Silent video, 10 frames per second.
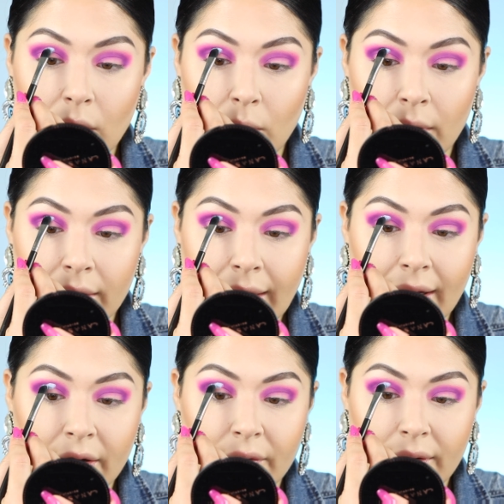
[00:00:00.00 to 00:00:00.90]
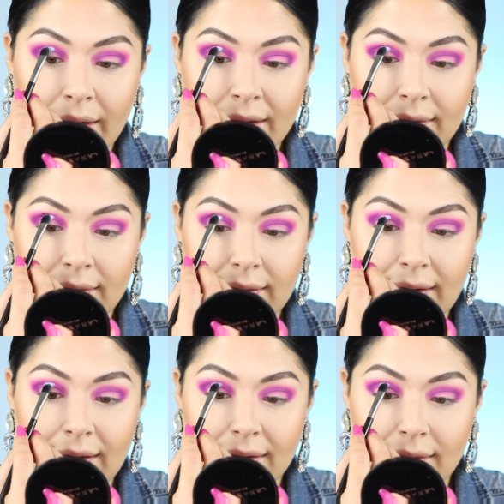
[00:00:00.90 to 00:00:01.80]
where that crease
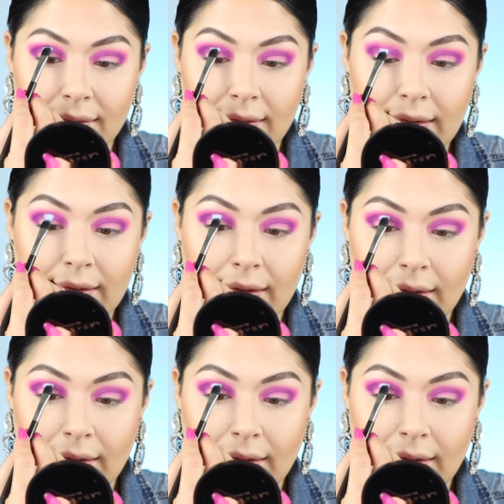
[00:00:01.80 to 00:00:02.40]
is.